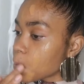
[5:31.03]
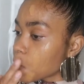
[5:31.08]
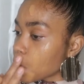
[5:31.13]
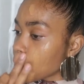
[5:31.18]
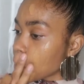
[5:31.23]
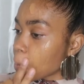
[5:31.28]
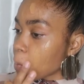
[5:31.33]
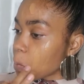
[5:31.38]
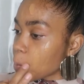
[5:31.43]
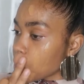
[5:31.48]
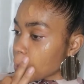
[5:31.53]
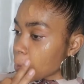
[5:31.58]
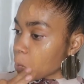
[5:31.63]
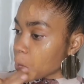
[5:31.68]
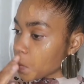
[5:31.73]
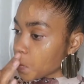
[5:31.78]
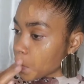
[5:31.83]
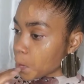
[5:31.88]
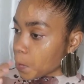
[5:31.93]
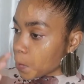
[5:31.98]

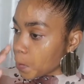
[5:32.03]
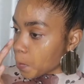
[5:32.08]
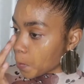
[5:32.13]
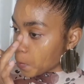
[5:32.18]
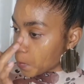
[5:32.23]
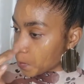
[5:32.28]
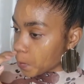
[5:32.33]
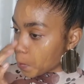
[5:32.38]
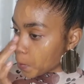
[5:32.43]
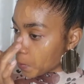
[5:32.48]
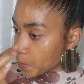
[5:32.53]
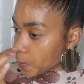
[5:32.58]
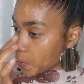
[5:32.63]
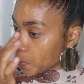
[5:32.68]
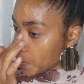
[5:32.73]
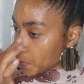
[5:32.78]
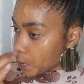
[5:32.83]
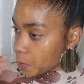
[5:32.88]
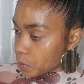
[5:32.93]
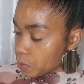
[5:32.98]

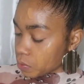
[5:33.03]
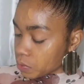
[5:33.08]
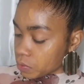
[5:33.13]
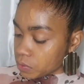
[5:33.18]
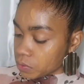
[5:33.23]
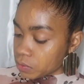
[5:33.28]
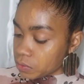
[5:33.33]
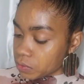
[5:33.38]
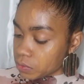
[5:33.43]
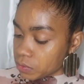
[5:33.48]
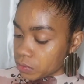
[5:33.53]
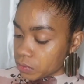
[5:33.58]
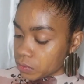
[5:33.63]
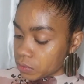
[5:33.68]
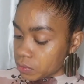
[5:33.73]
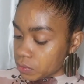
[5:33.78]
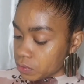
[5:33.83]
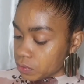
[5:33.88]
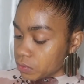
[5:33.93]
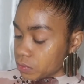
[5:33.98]

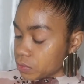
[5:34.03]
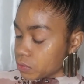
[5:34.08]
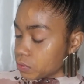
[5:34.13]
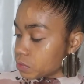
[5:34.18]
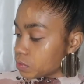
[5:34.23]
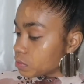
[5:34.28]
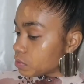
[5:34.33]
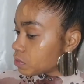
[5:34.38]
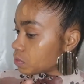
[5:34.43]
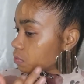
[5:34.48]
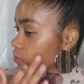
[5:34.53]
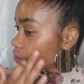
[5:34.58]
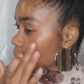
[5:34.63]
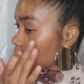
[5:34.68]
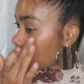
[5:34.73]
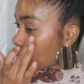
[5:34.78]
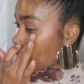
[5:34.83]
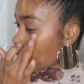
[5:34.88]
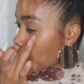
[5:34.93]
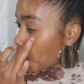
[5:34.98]

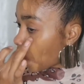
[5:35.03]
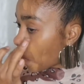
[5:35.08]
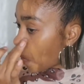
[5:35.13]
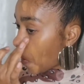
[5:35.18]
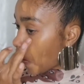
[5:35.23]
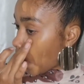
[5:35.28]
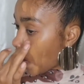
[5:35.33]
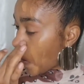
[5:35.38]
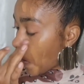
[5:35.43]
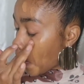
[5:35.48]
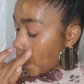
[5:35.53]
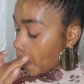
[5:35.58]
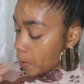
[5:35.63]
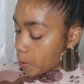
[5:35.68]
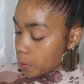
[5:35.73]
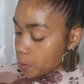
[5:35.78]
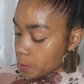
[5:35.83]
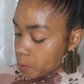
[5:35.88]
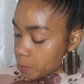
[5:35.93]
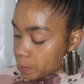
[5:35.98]

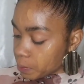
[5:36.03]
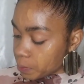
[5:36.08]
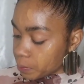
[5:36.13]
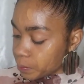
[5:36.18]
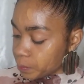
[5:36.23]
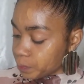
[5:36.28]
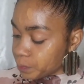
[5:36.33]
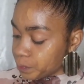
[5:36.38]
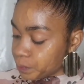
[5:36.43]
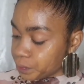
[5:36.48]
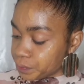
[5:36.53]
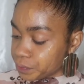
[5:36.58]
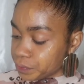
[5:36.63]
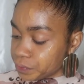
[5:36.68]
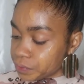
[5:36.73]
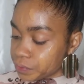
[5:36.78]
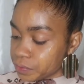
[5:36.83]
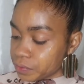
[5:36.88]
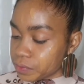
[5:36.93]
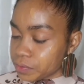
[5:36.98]

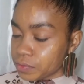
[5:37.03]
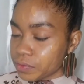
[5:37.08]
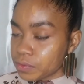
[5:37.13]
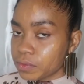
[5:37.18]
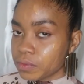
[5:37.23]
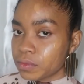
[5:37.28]
No one is speaking in this clip.